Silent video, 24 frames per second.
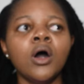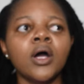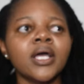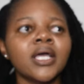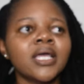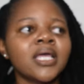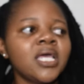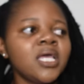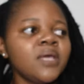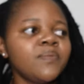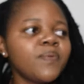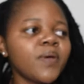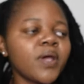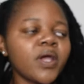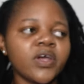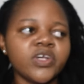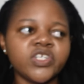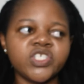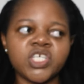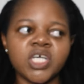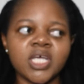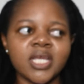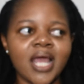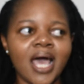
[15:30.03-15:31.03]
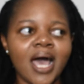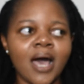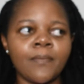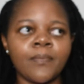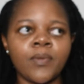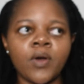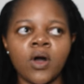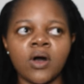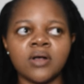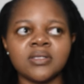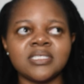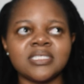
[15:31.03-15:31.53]
keeping her chin up
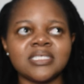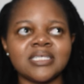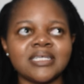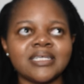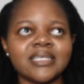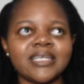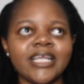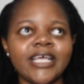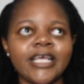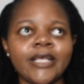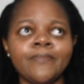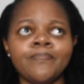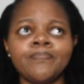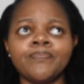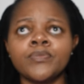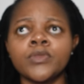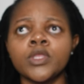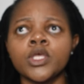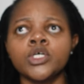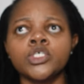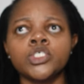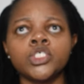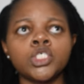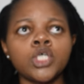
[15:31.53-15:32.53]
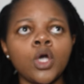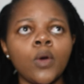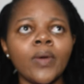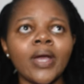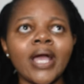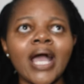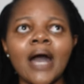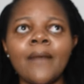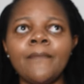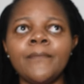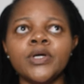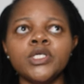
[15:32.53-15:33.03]
constantly, showing
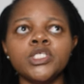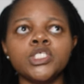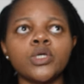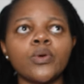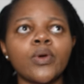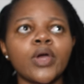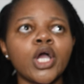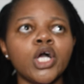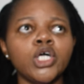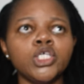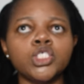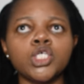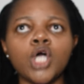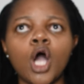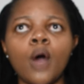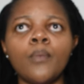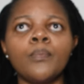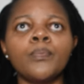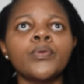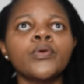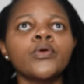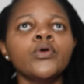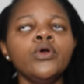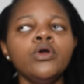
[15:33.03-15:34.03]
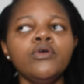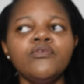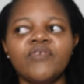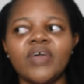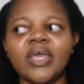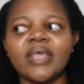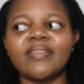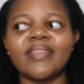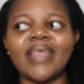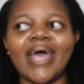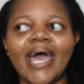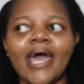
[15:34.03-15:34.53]
up and doing her job,
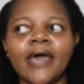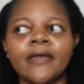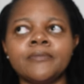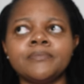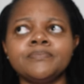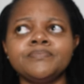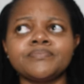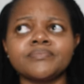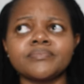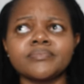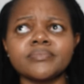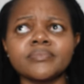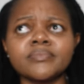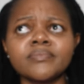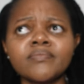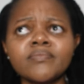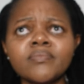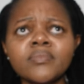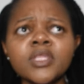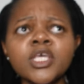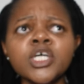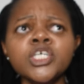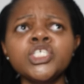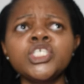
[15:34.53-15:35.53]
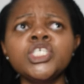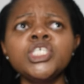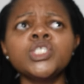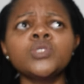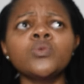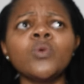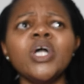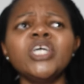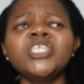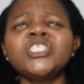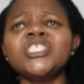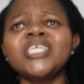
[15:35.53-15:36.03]
proving that she's
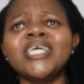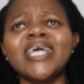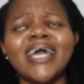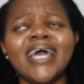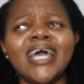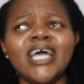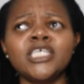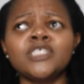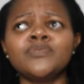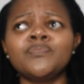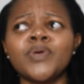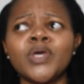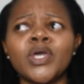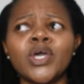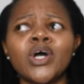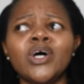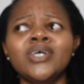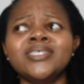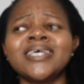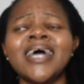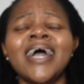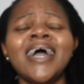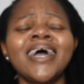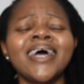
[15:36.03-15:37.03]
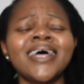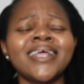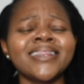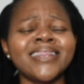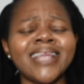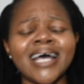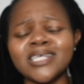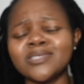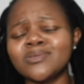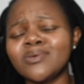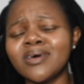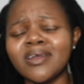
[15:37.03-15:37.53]
where she is because
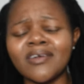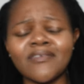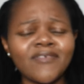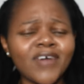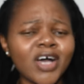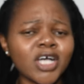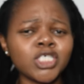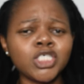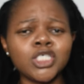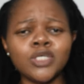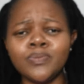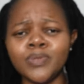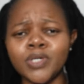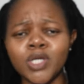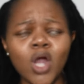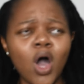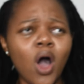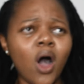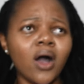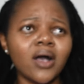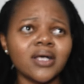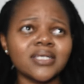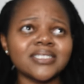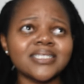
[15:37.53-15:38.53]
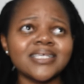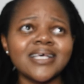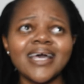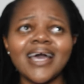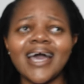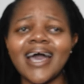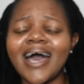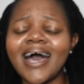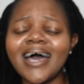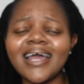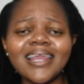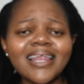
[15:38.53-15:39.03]
that's where the fuck she belongs.
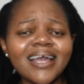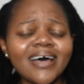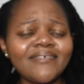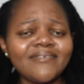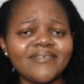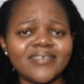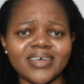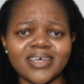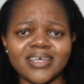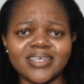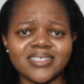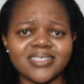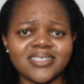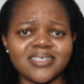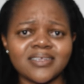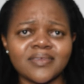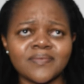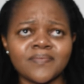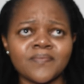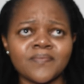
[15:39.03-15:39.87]
I love it.